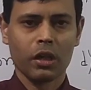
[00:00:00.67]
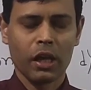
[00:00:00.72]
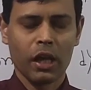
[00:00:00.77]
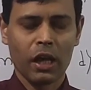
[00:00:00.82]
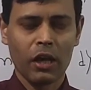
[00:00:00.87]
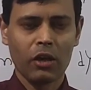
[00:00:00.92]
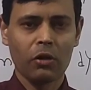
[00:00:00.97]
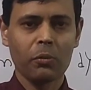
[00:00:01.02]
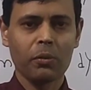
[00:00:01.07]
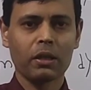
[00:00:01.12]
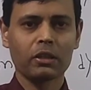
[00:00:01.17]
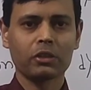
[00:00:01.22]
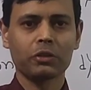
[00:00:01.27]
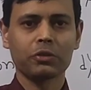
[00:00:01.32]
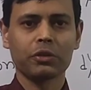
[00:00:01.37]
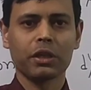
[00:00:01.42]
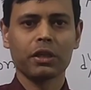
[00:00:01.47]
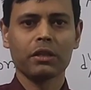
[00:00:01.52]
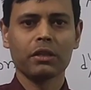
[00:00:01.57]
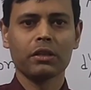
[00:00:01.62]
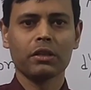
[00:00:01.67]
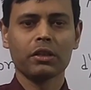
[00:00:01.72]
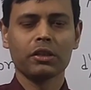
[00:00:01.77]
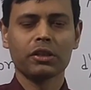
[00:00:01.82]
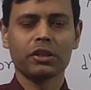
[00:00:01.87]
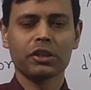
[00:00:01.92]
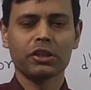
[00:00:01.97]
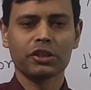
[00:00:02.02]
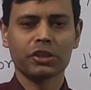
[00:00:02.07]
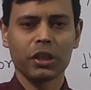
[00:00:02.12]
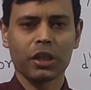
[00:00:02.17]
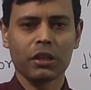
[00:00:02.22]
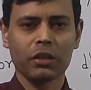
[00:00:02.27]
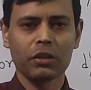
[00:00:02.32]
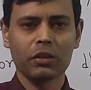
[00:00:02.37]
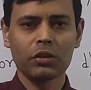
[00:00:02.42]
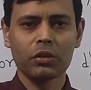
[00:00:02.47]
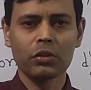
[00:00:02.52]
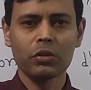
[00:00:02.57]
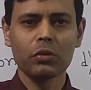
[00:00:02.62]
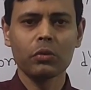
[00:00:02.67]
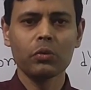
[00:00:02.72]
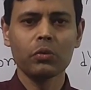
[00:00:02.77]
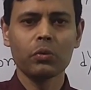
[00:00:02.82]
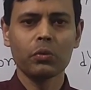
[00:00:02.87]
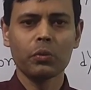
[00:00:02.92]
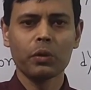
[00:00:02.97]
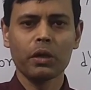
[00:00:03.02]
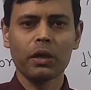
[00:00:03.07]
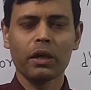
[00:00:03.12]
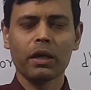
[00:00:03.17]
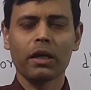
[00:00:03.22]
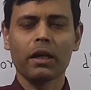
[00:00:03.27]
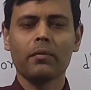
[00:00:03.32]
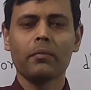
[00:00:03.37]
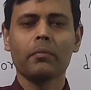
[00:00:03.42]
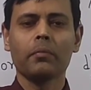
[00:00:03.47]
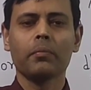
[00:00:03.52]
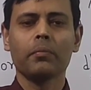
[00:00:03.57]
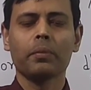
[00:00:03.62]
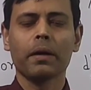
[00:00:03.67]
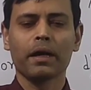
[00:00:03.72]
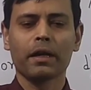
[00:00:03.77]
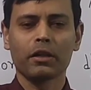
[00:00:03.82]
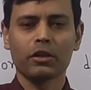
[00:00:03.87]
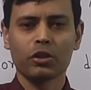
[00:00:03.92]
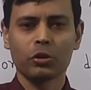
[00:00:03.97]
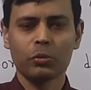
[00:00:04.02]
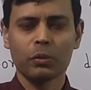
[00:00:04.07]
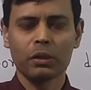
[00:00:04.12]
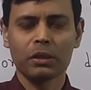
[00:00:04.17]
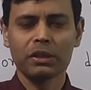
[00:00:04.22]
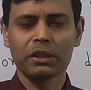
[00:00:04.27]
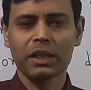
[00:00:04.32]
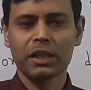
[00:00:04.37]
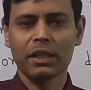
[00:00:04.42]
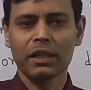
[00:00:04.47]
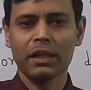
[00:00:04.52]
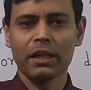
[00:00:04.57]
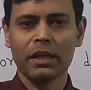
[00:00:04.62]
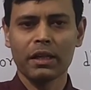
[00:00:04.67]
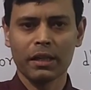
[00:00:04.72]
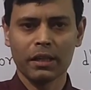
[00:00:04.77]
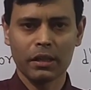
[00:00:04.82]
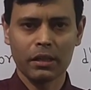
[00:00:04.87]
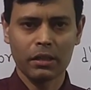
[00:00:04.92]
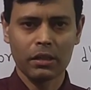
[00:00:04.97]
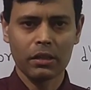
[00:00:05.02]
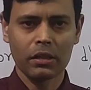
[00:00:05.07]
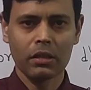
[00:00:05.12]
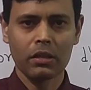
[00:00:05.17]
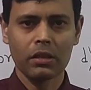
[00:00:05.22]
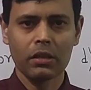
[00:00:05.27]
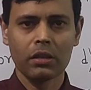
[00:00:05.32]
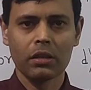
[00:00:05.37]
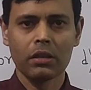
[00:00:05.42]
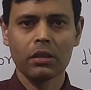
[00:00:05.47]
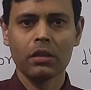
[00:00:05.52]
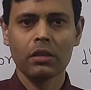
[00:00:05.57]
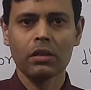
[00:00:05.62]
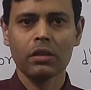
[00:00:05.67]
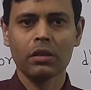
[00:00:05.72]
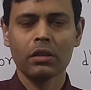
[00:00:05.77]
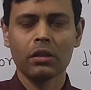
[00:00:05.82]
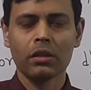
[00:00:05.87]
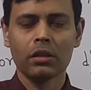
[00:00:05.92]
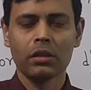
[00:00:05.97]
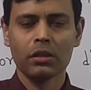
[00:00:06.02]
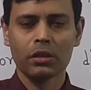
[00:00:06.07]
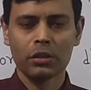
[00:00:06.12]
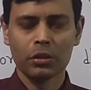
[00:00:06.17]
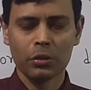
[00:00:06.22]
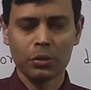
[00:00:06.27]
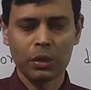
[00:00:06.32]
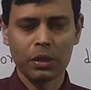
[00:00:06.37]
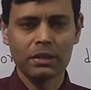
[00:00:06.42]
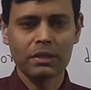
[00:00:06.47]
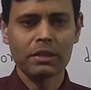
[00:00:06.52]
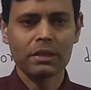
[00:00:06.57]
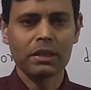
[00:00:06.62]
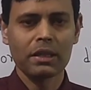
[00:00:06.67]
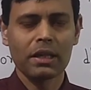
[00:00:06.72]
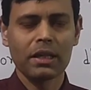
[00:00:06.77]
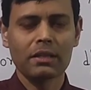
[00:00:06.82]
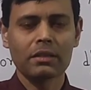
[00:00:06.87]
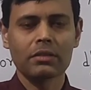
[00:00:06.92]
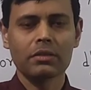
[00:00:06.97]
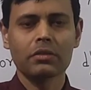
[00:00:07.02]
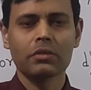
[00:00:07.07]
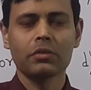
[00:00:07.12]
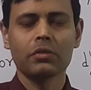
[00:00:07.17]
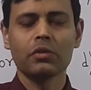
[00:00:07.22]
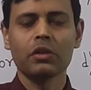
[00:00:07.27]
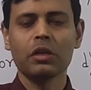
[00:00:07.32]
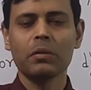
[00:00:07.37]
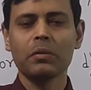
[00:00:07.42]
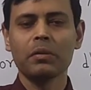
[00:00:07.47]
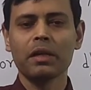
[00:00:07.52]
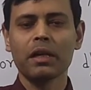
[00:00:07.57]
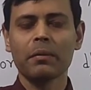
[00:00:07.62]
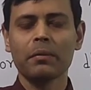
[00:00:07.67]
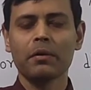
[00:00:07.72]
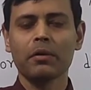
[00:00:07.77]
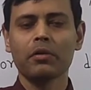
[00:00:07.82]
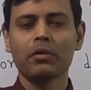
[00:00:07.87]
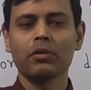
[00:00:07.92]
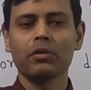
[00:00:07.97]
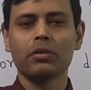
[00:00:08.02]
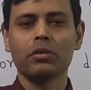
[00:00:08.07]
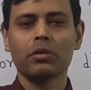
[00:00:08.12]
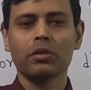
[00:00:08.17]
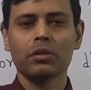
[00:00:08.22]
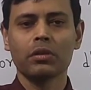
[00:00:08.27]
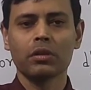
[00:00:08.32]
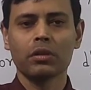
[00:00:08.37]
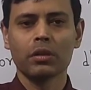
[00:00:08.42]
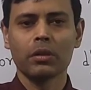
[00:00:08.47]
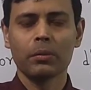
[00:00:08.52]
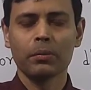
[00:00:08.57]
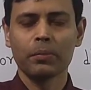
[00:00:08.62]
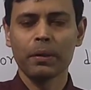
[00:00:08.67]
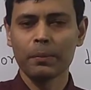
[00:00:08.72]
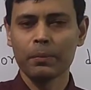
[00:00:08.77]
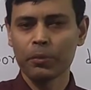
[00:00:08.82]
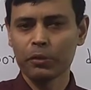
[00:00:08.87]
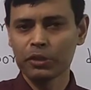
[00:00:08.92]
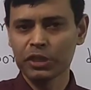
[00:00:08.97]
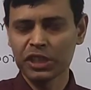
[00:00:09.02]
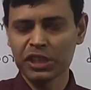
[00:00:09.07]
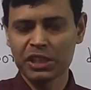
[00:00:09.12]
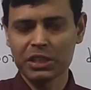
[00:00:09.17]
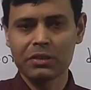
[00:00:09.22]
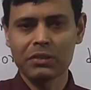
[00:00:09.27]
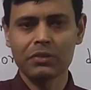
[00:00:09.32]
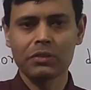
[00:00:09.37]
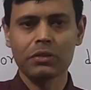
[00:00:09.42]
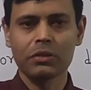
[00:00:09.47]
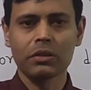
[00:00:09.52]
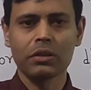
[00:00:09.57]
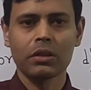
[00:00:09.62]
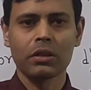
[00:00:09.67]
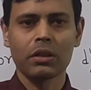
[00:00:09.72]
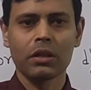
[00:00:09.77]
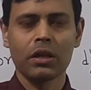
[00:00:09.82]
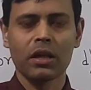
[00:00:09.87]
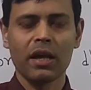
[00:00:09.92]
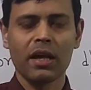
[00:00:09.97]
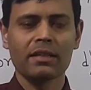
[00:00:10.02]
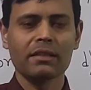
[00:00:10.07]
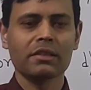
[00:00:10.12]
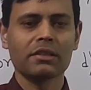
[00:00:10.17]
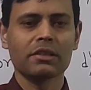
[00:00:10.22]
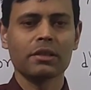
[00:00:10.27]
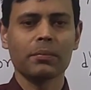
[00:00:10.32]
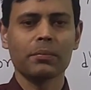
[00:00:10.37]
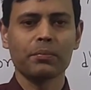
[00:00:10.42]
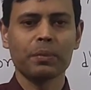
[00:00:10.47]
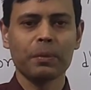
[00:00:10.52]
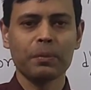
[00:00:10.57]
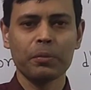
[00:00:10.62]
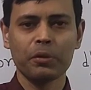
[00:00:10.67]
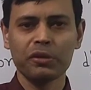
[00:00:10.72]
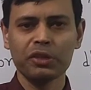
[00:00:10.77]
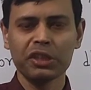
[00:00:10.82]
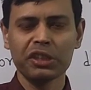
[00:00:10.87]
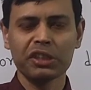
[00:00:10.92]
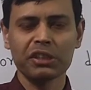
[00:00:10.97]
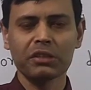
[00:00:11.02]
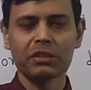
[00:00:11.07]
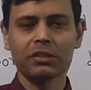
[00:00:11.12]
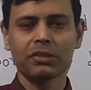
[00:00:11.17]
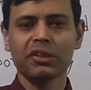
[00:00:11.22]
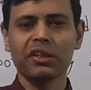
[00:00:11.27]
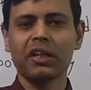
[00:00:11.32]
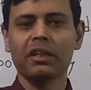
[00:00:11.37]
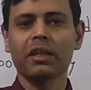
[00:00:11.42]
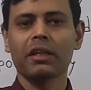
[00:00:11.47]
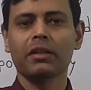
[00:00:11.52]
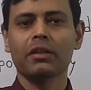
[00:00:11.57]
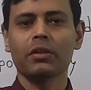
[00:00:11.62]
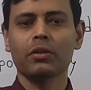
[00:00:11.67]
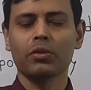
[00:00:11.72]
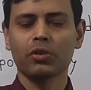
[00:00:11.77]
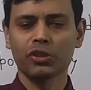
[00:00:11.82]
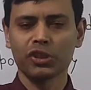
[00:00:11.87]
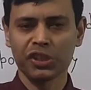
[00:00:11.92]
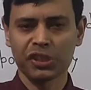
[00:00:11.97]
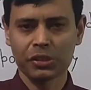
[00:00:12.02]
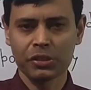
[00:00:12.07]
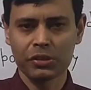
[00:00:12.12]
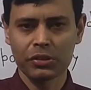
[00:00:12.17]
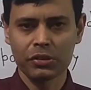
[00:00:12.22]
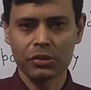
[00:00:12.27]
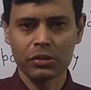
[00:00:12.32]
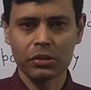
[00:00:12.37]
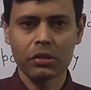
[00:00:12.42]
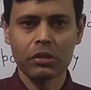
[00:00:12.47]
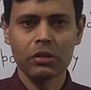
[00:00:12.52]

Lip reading: Hello my student, this is Shantanu. Welcome back to my channel again. Today's class will be about prepositions and some prepositions related questions